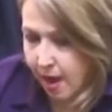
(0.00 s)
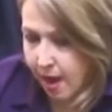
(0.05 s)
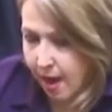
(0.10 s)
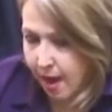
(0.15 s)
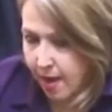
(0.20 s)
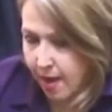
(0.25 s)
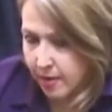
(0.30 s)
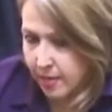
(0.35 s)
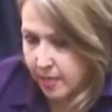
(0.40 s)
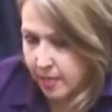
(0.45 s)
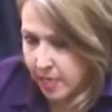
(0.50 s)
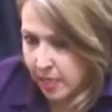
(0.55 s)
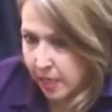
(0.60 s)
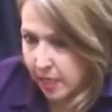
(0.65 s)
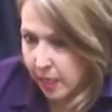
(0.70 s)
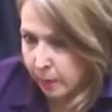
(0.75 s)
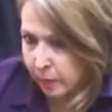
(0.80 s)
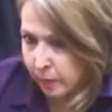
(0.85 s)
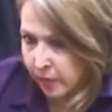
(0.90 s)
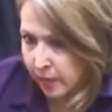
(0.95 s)
and he
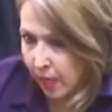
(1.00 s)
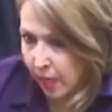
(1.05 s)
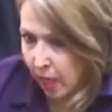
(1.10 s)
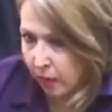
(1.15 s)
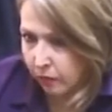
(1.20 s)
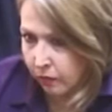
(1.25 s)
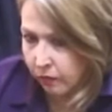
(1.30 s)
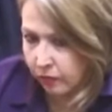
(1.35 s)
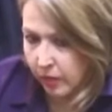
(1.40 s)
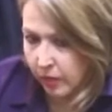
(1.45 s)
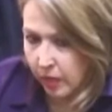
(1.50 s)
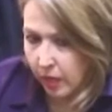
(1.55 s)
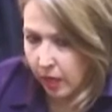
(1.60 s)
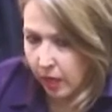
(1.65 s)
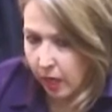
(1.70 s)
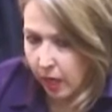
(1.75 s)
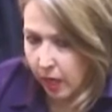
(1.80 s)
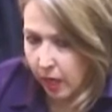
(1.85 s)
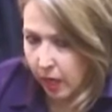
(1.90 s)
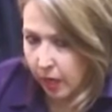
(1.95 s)
himself
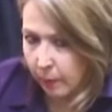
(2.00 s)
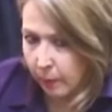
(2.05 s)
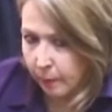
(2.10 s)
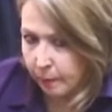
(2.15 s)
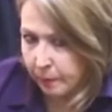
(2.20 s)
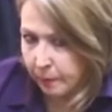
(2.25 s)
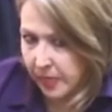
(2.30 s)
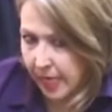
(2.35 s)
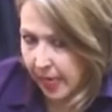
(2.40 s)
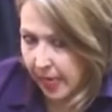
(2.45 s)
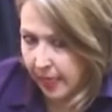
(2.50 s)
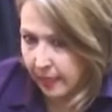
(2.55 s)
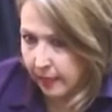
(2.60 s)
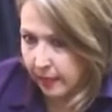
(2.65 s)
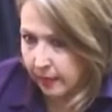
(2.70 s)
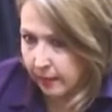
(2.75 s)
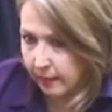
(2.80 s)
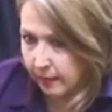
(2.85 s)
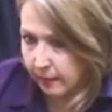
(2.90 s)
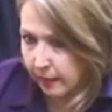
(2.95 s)
began
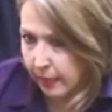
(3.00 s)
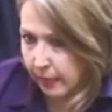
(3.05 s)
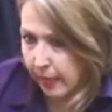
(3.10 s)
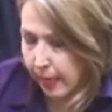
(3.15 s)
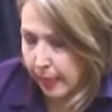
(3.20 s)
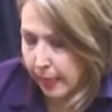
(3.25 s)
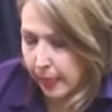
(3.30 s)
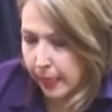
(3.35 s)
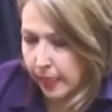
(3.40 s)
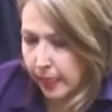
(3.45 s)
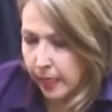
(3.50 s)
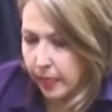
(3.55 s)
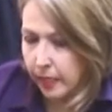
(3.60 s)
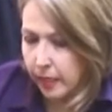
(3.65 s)
litigating.